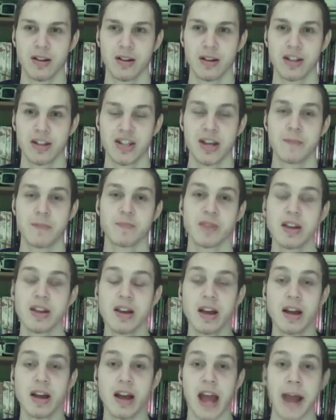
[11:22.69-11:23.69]
You see,
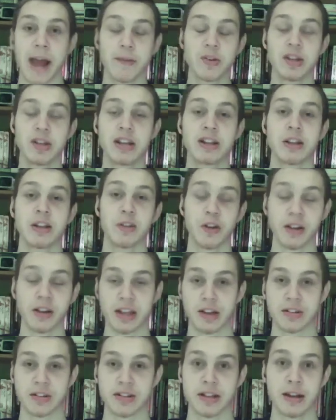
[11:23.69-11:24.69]
everything that they're
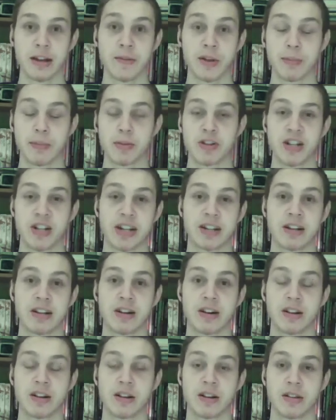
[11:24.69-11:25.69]
guilty of, they're projecting
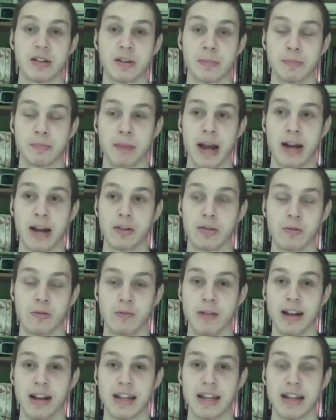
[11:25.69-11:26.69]
on the battered
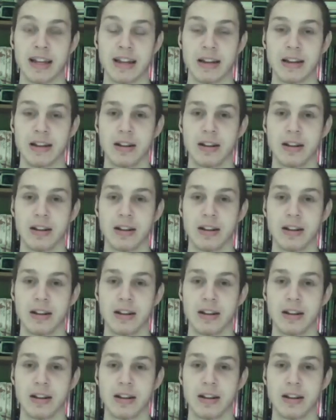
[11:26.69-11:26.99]
white kid.